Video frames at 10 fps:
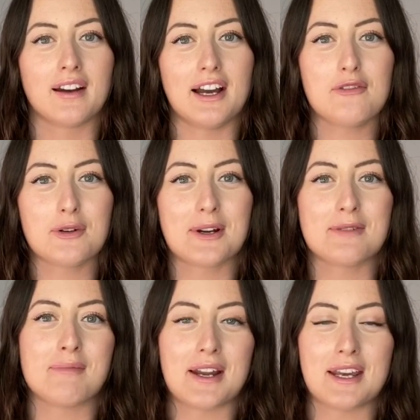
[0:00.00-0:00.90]
Hi
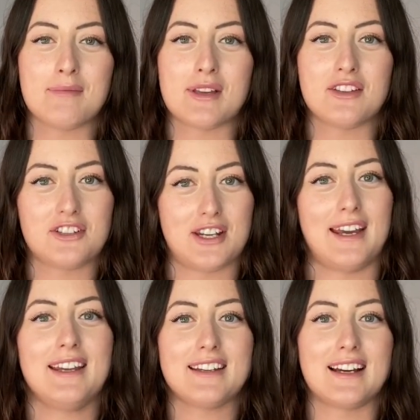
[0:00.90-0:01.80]
everyone, my name is
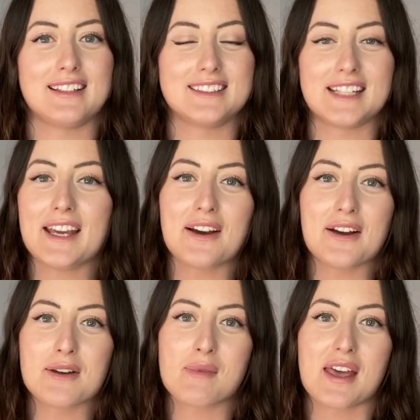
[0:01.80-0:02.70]
Jade and today I
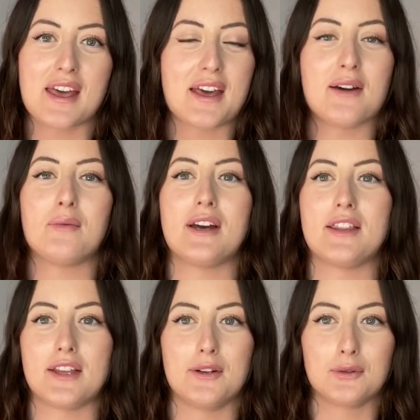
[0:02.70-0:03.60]
am here
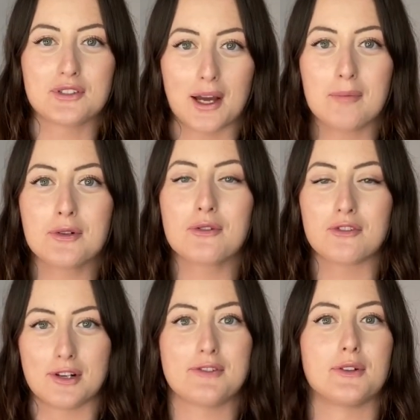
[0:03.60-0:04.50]
with an autumnal
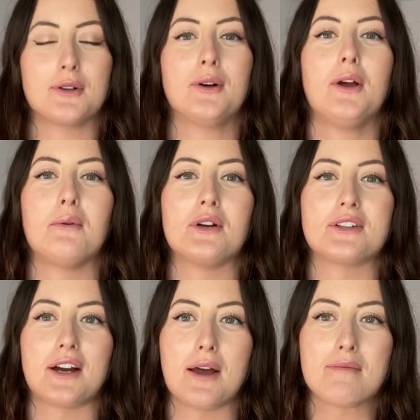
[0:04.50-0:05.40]
thrift haul which
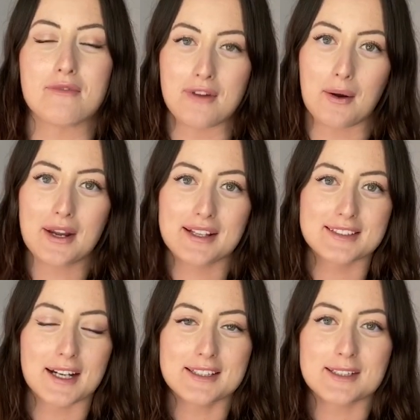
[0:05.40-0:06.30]
I am very
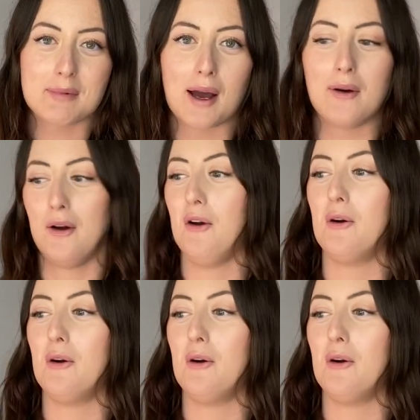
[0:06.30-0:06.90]
excited about.